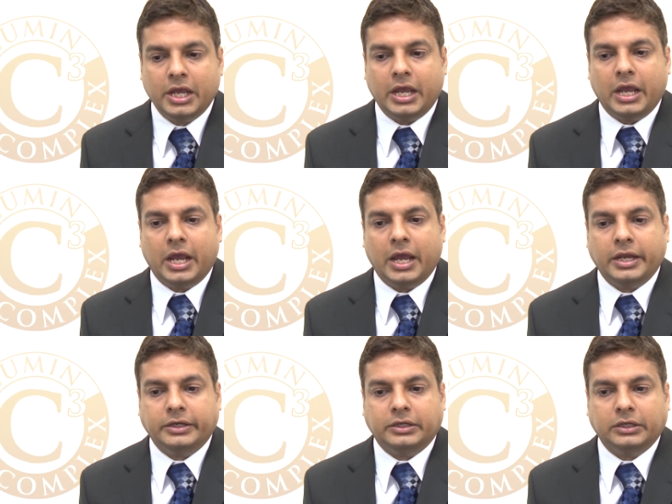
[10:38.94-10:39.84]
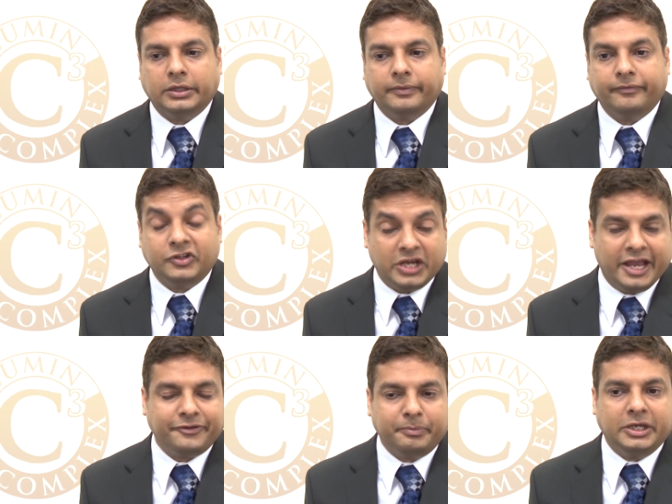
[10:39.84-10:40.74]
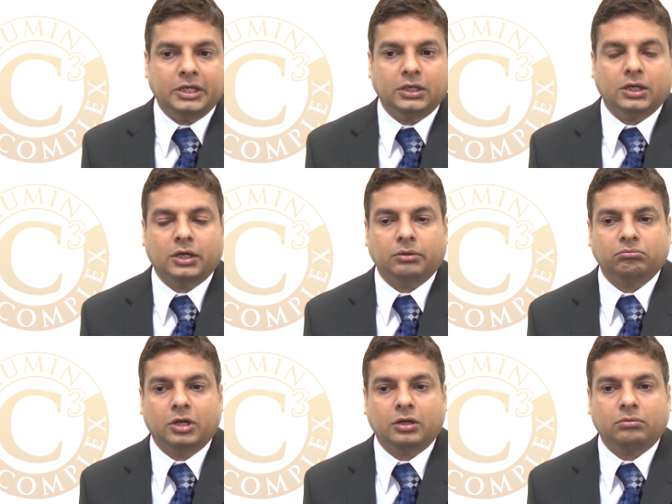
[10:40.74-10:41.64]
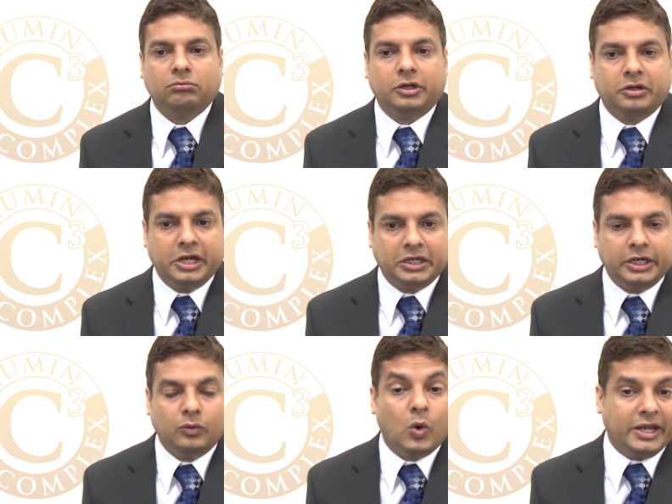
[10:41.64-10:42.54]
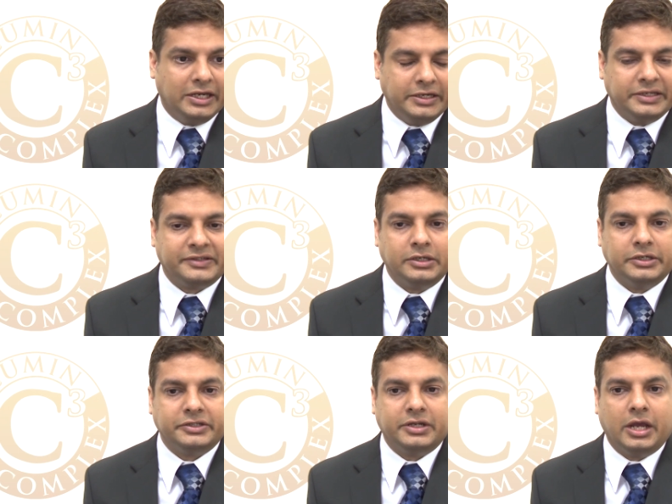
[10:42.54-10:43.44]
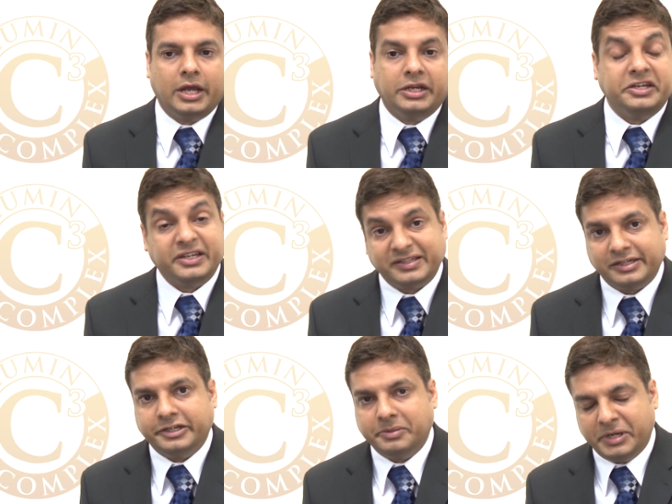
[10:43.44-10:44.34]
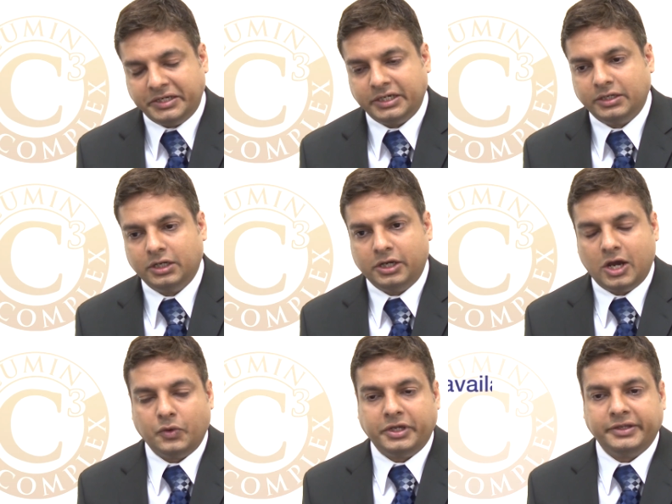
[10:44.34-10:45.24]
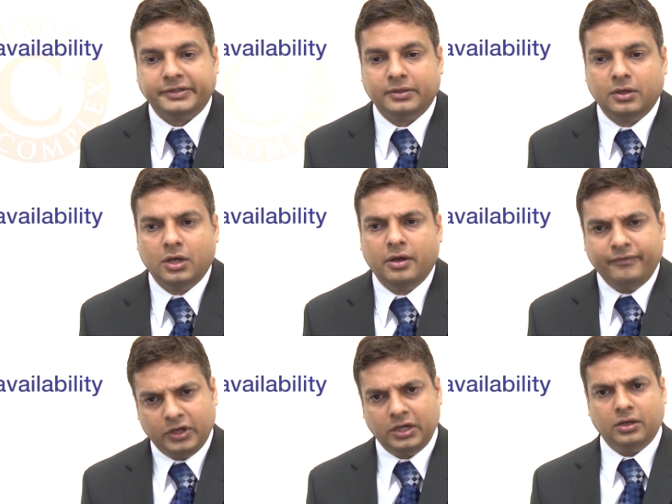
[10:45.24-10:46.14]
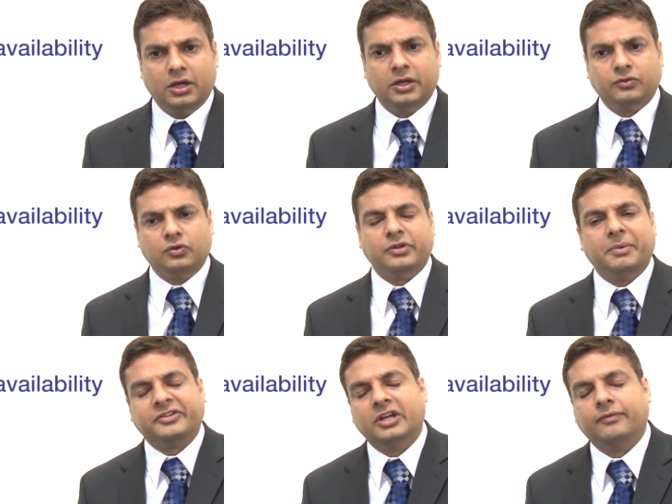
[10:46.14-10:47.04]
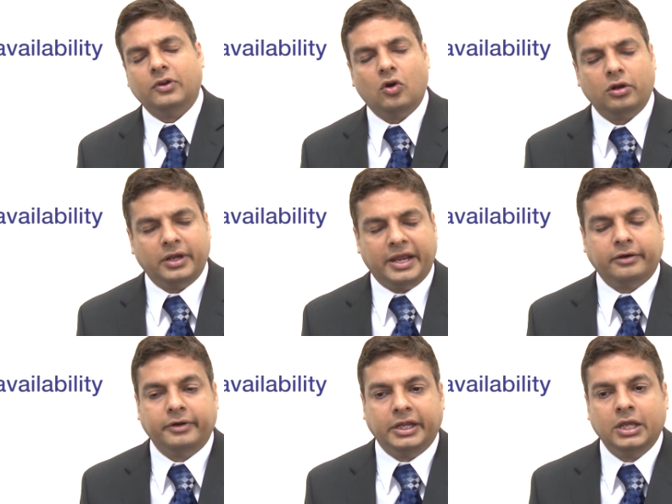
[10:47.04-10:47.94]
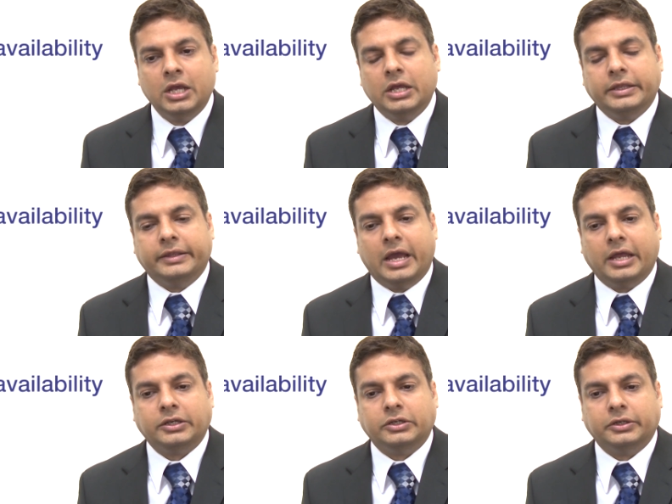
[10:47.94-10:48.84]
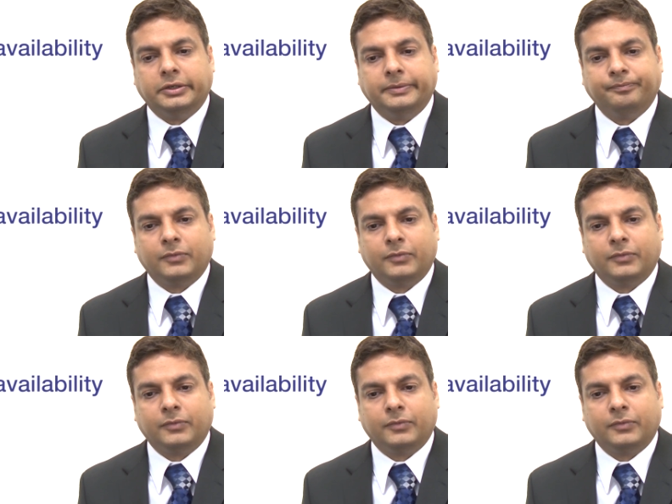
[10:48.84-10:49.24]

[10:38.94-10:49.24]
and uh, which has been uh, uh, greatly widely discussed and intensely debated nowadays. We, uh, to some extent, we all agree that uh,